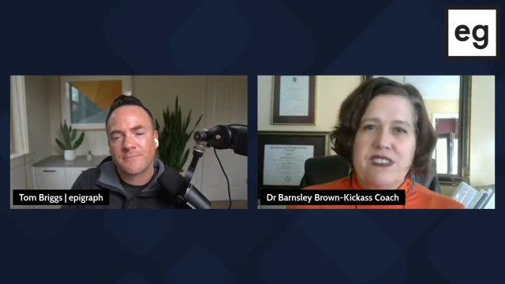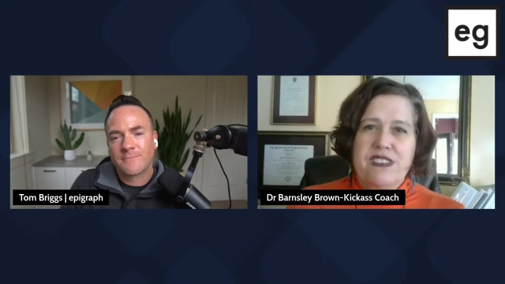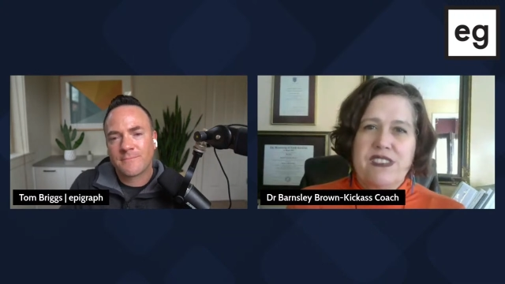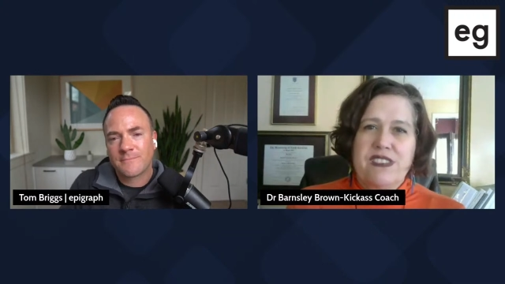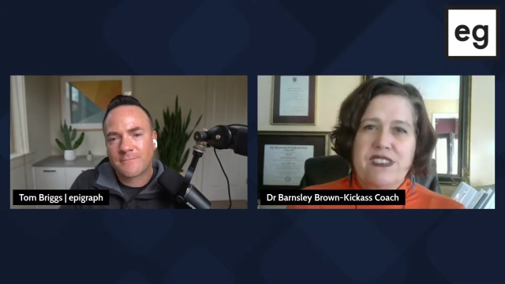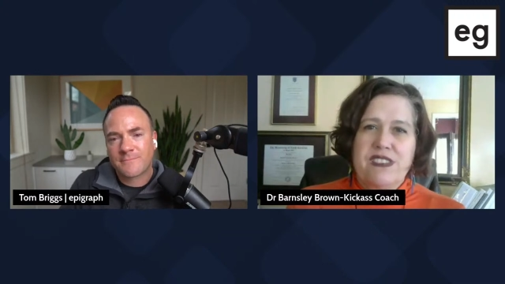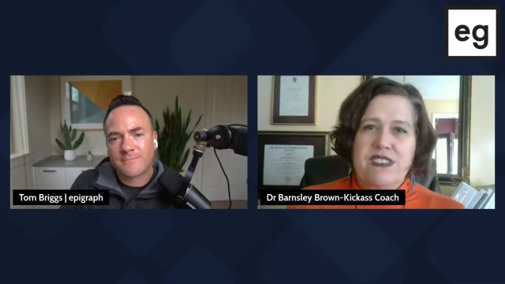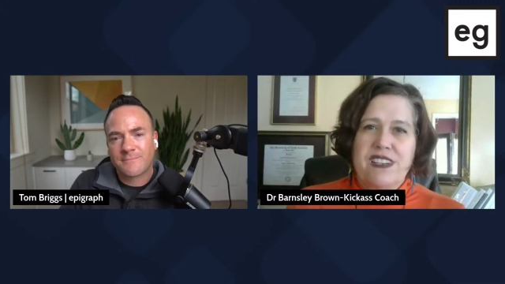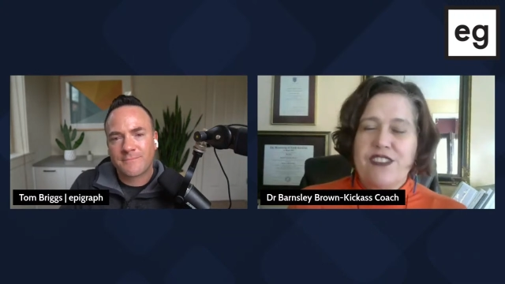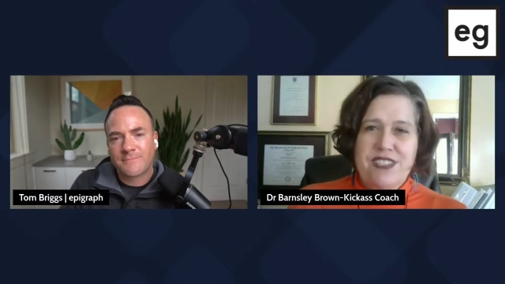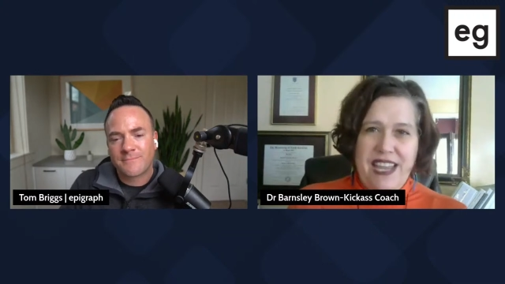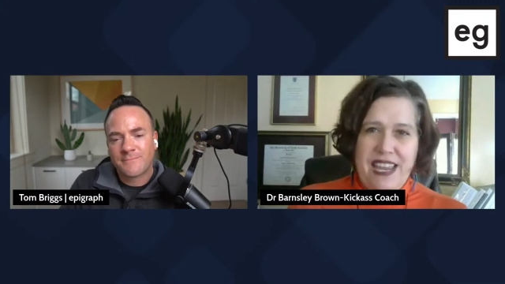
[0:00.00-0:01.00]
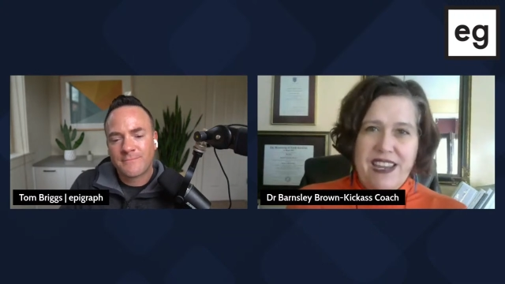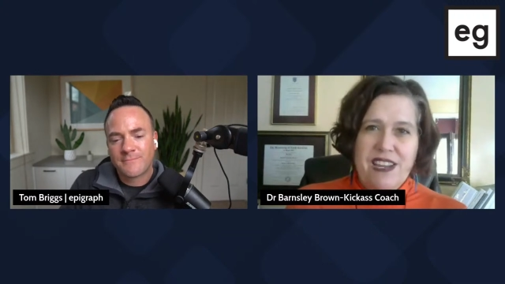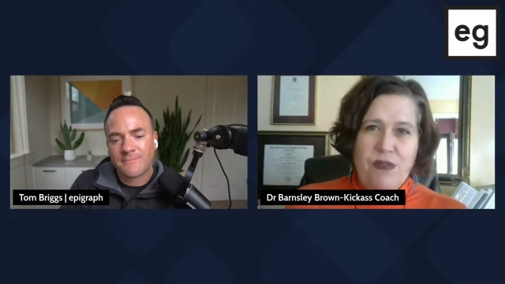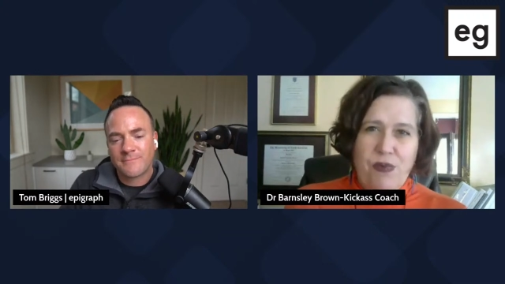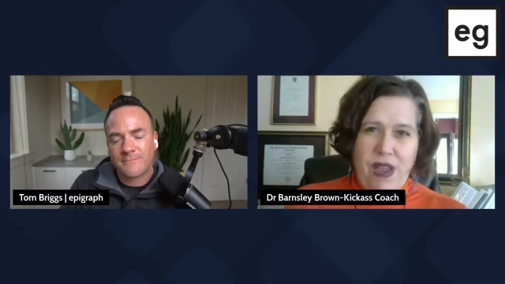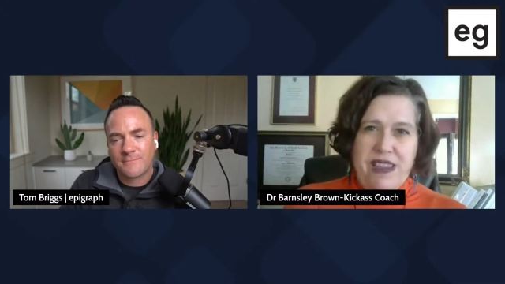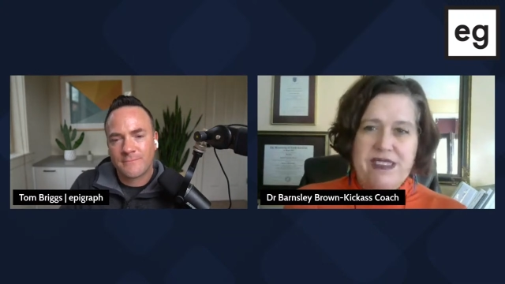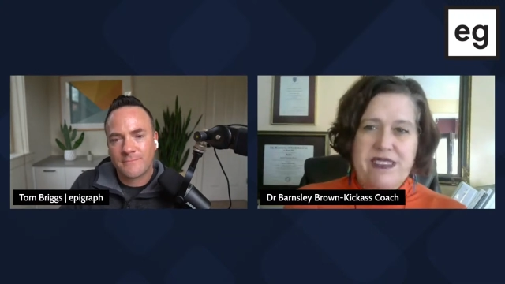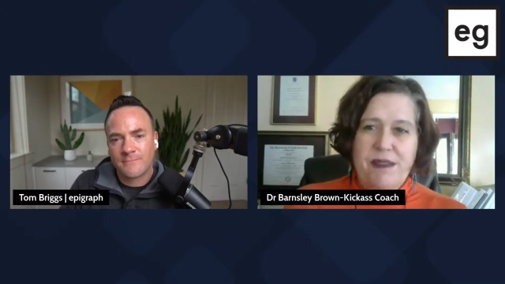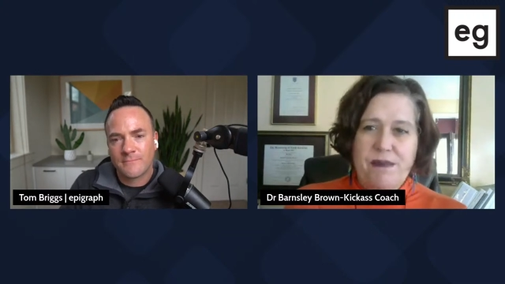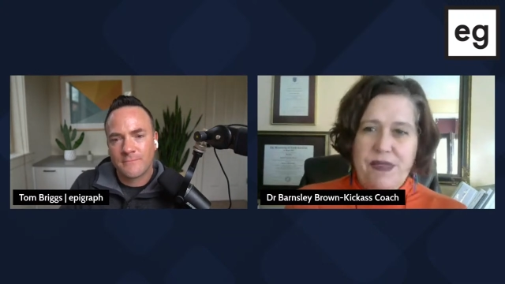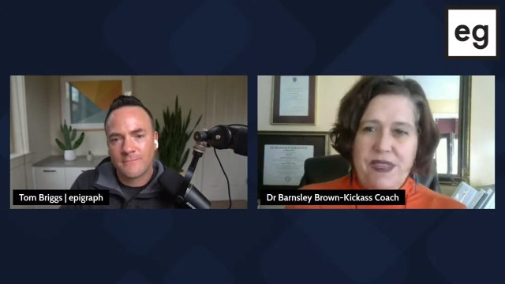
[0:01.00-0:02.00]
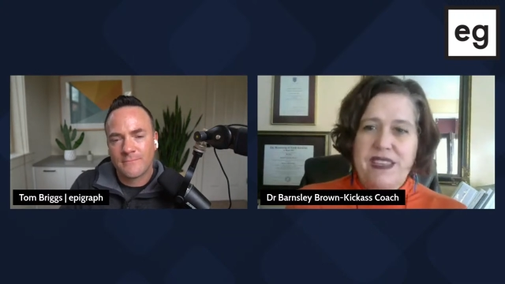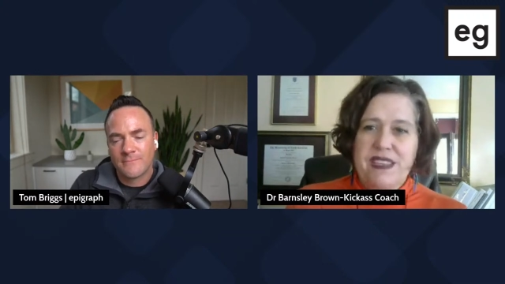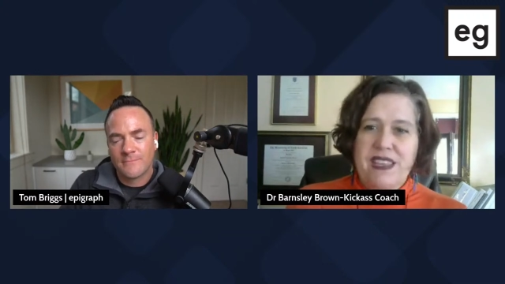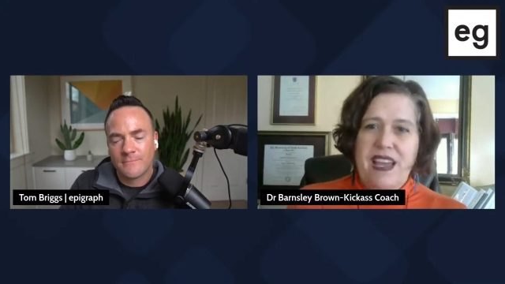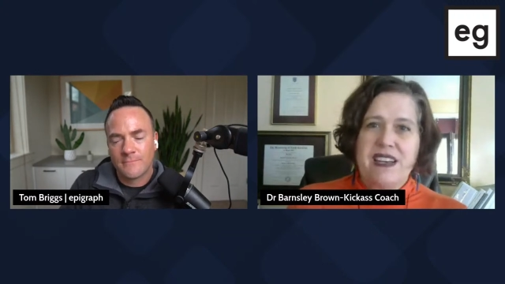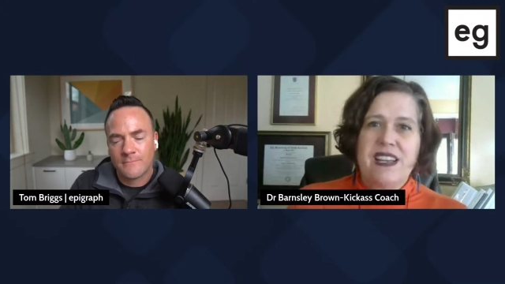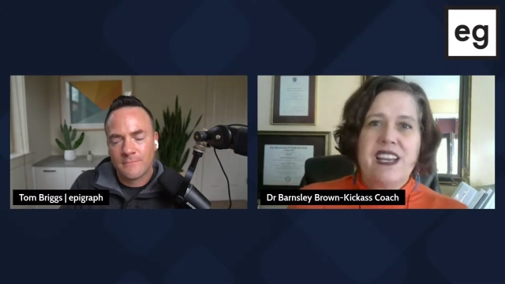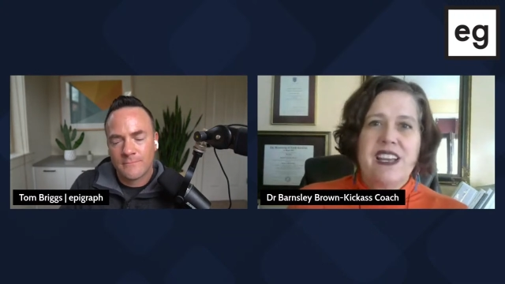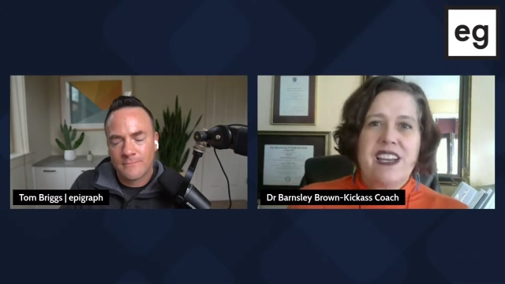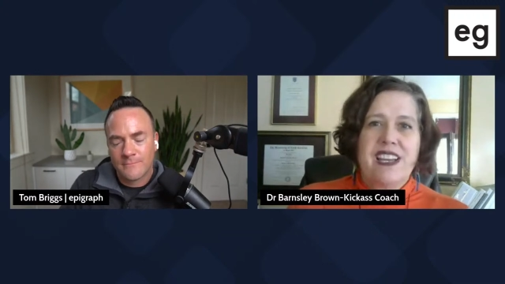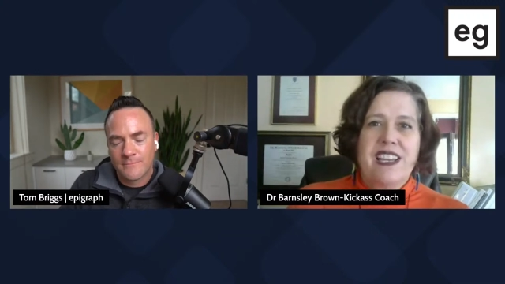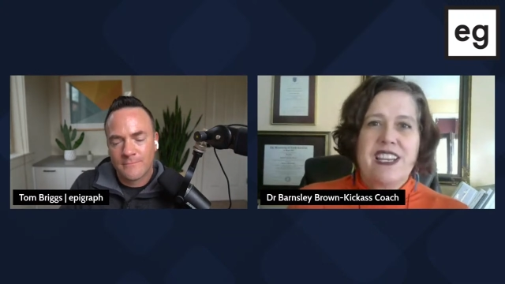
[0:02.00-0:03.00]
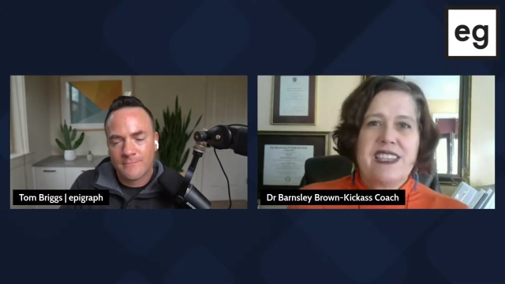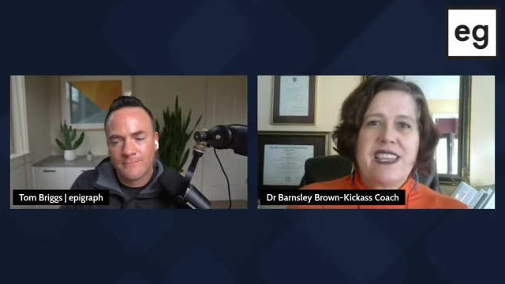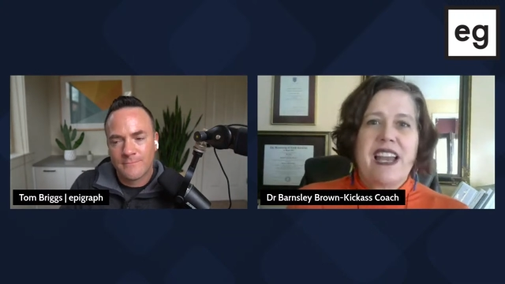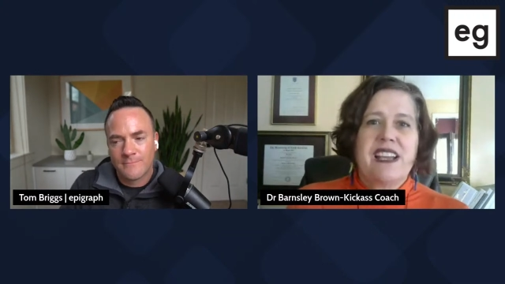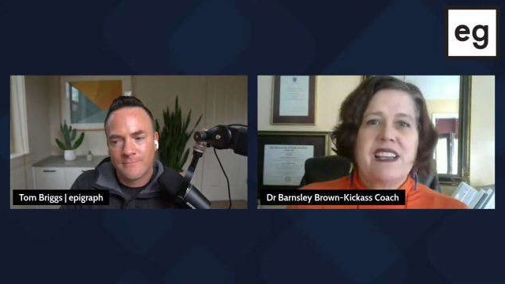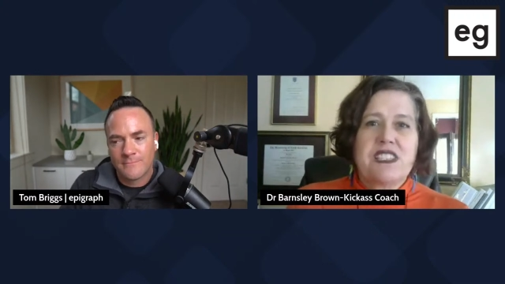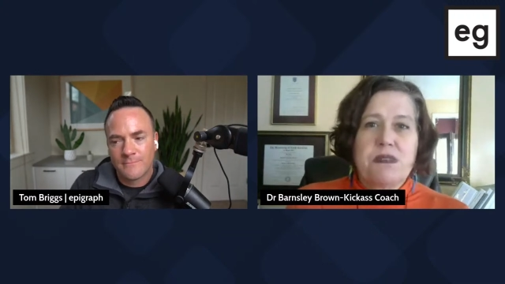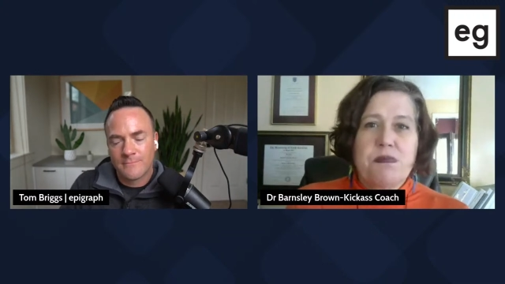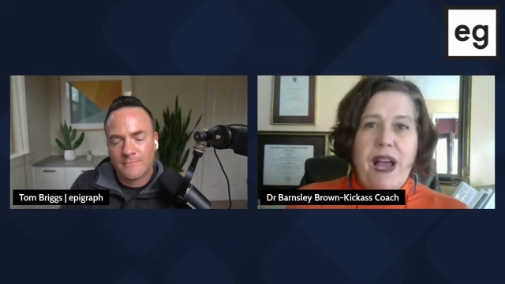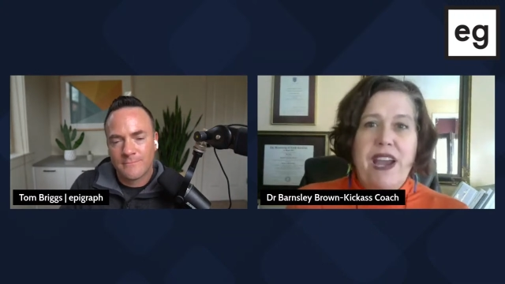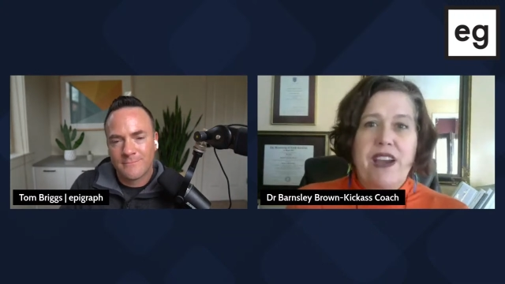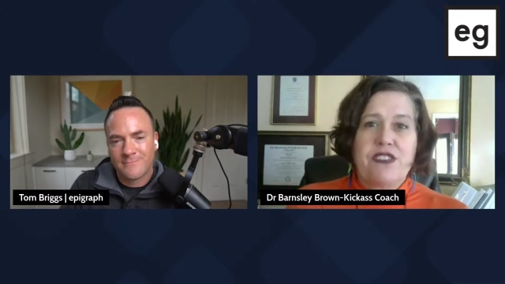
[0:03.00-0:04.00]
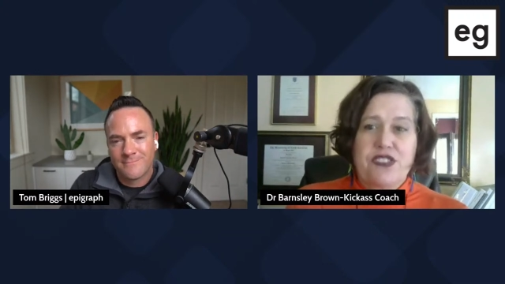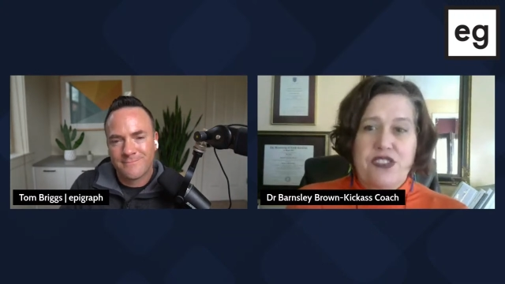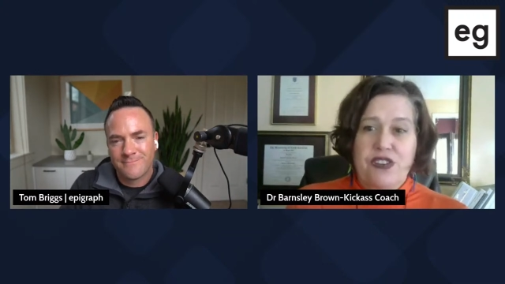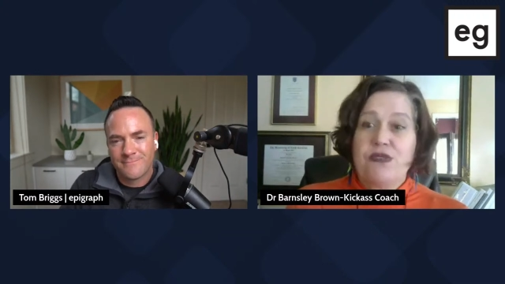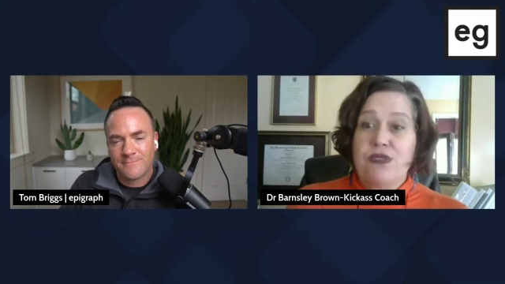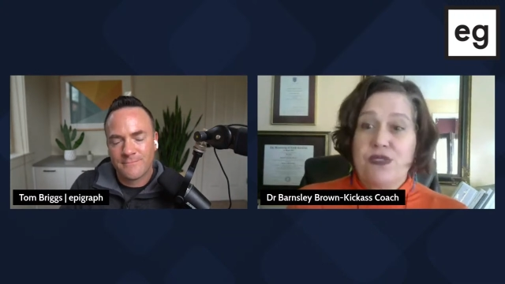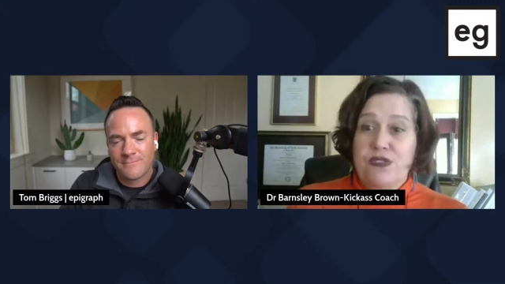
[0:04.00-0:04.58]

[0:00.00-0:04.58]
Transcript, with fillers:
Speaker 1: are affirming that you're taking away something that that inspires you